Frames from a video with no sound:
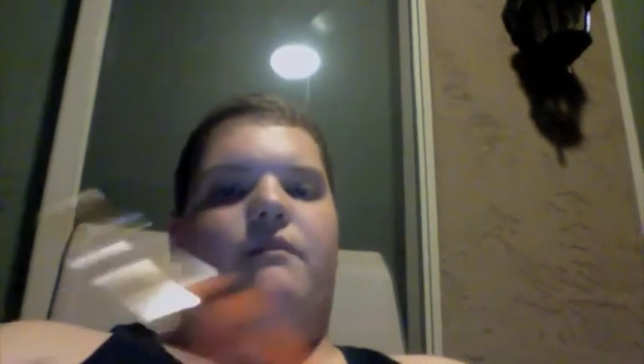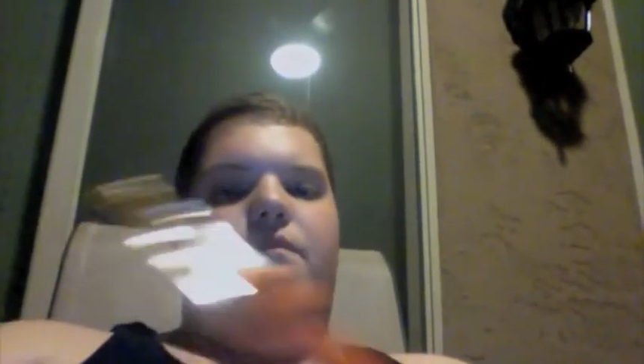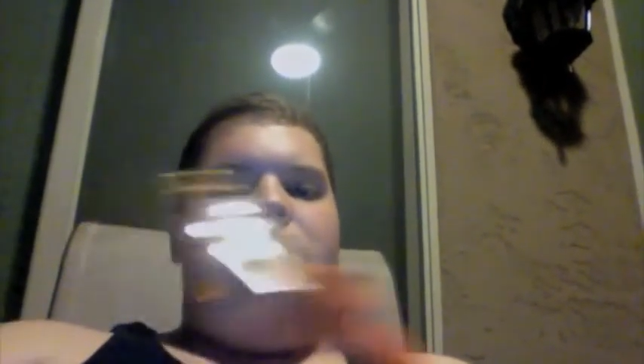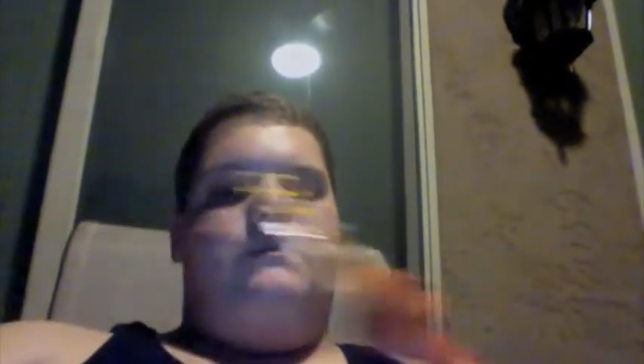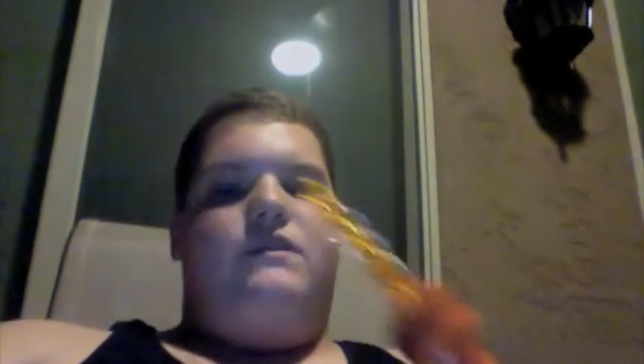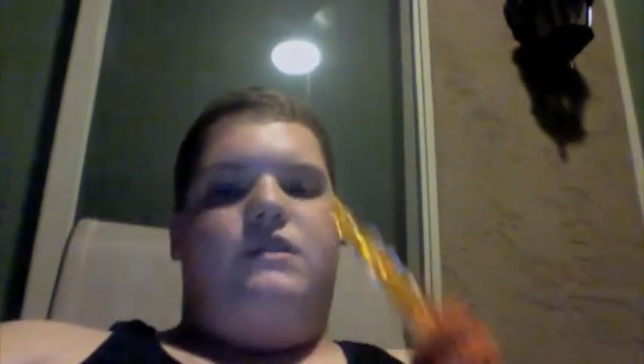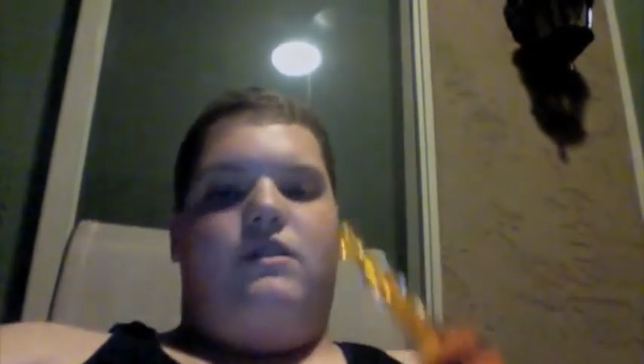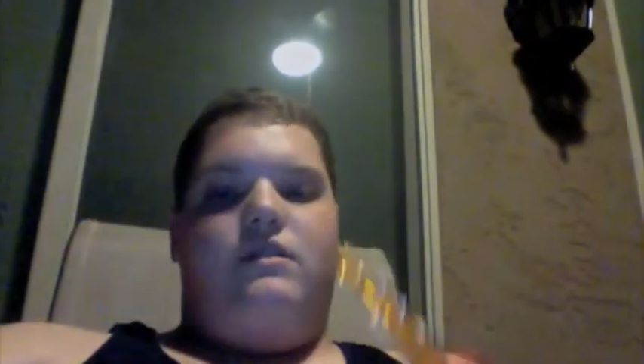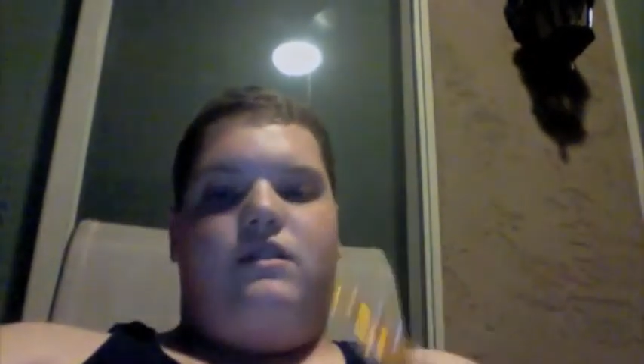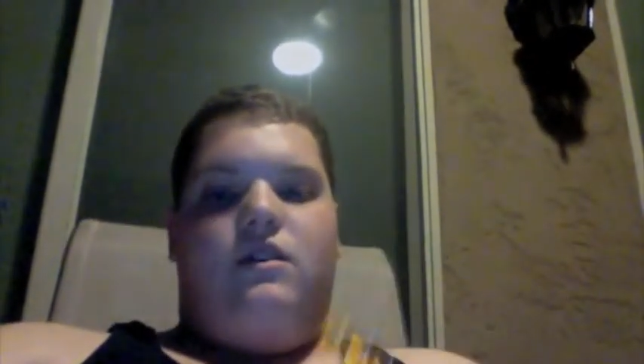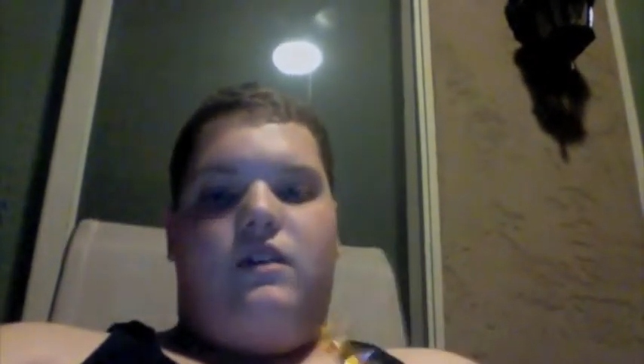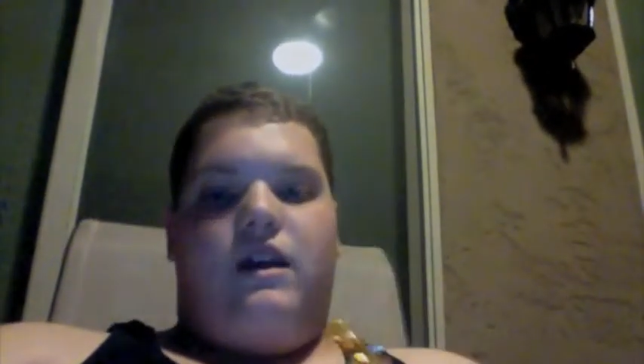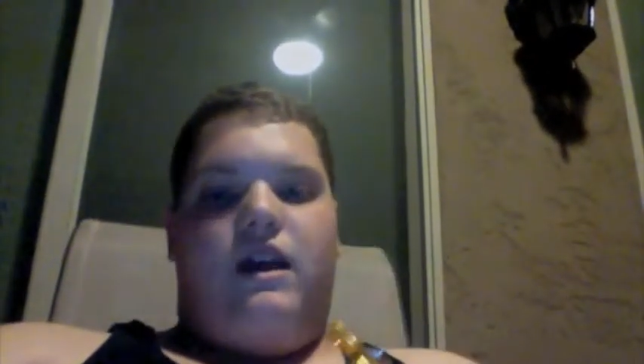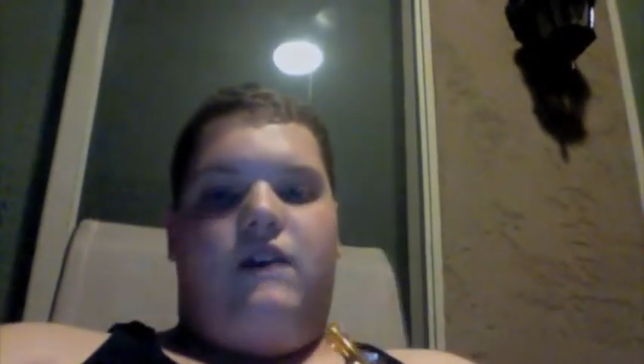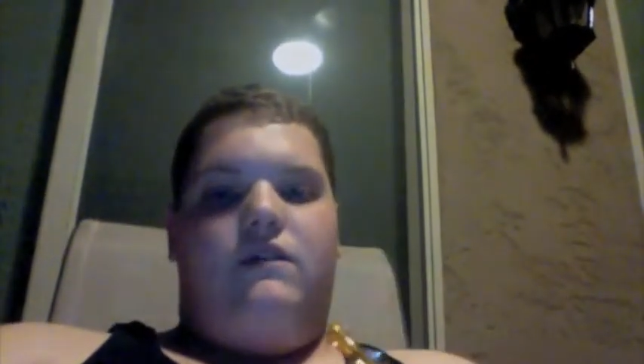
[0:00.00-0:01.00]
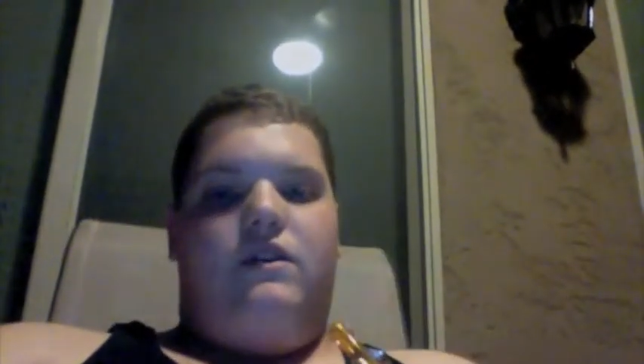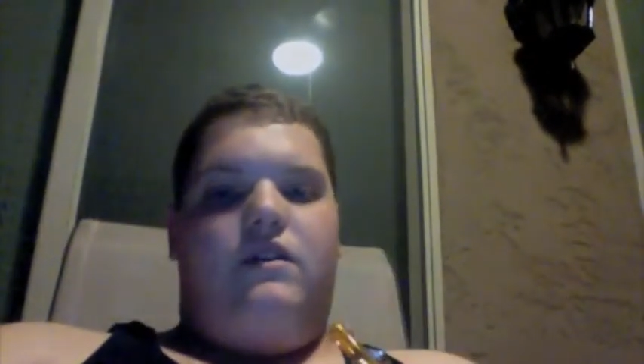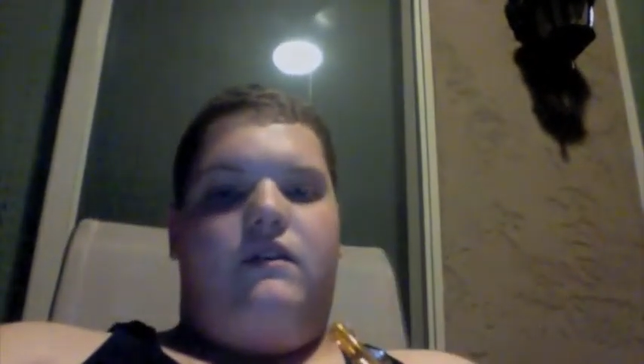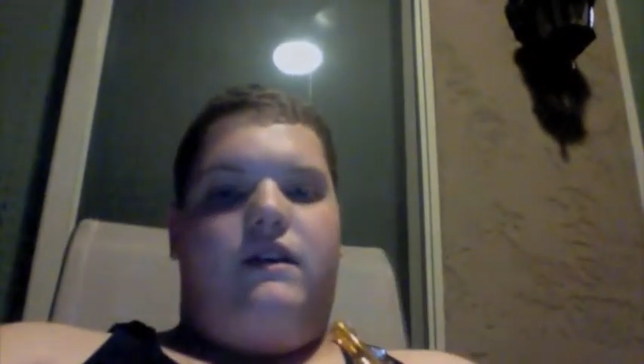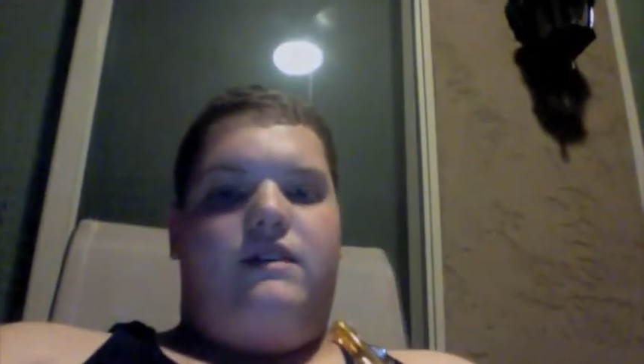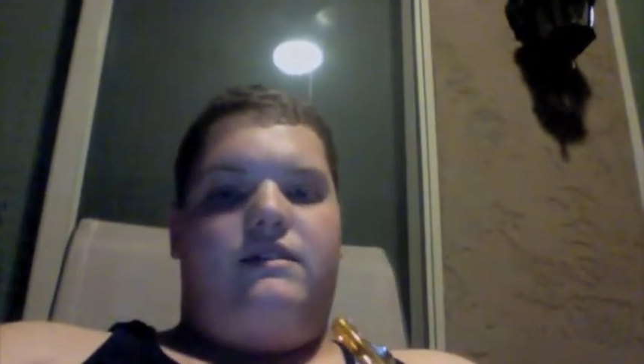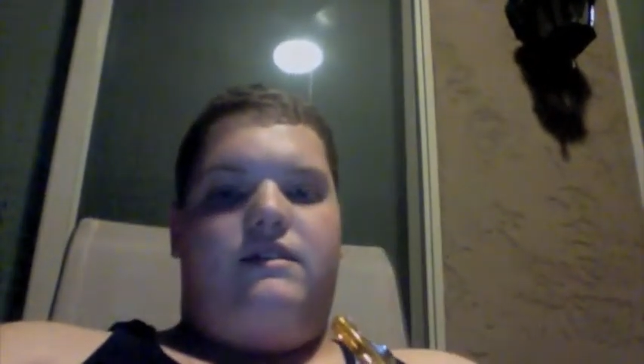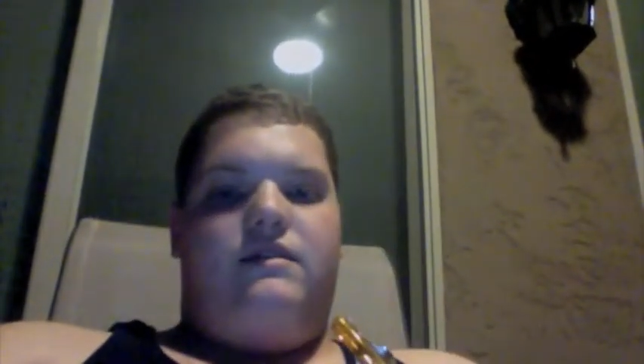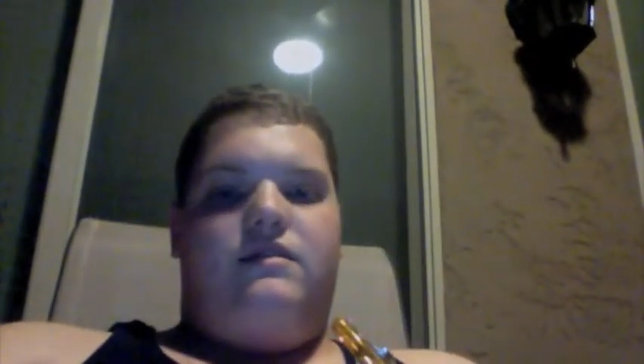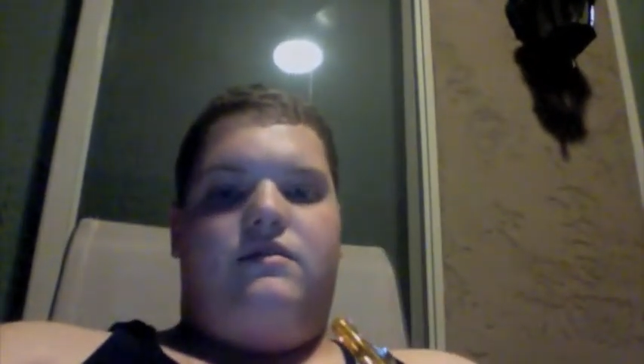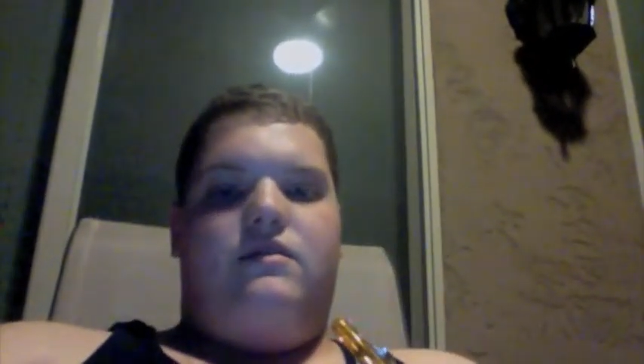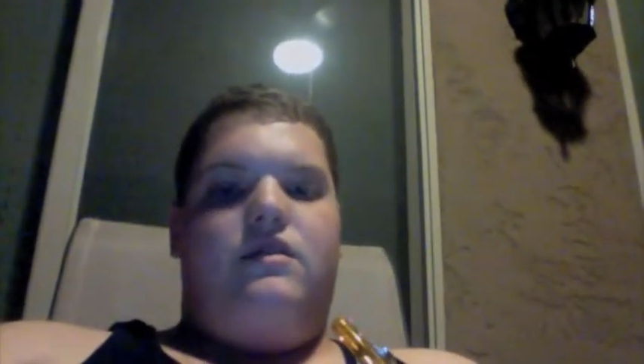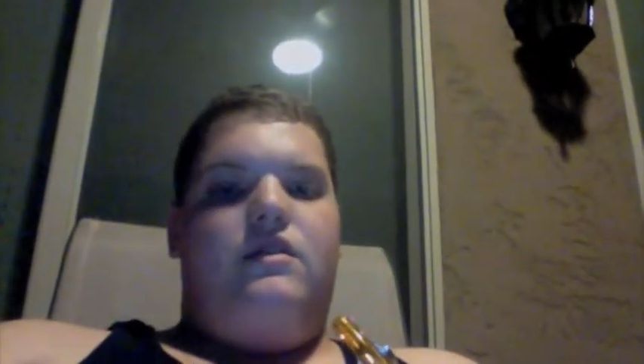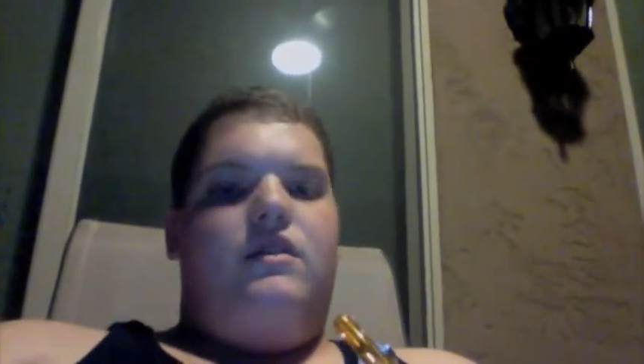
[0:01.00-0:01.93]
So it's okay if you hear that sizzle.